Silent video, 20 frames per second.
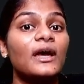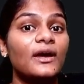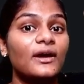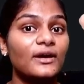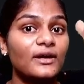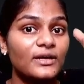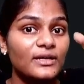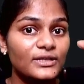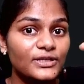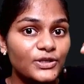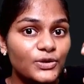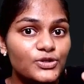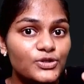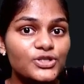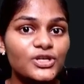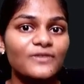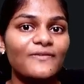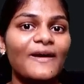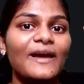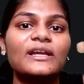neutral
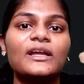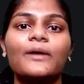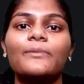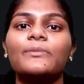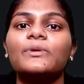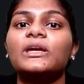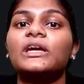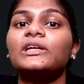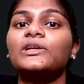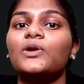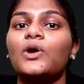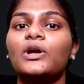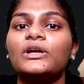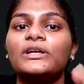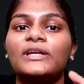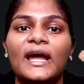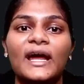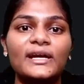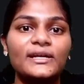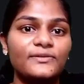wire coming in
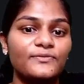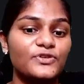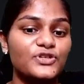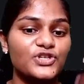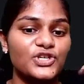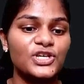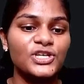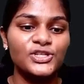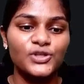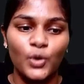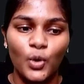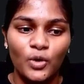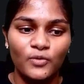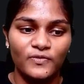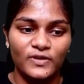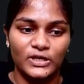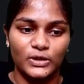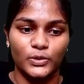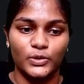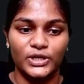contact, which is
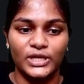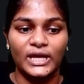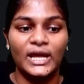overloading.